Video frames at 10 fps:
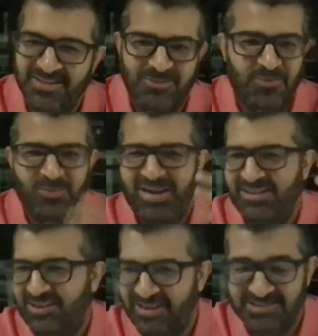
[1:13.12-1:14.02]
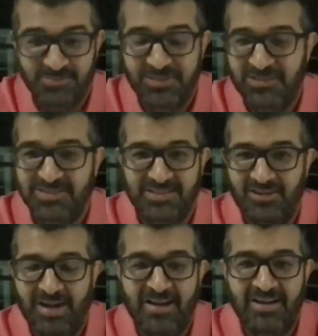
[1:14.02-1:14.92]
your weight loss, which, you
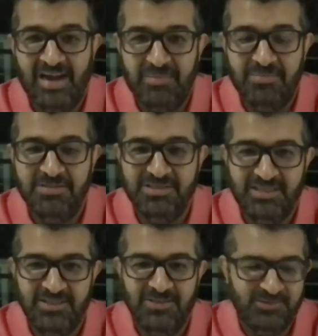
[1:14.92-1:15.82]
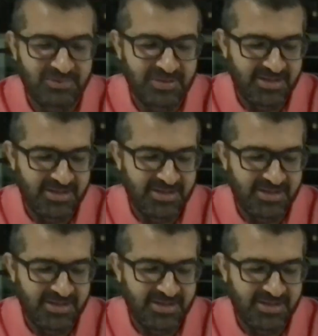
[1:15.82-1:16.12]
know, I remember seeing you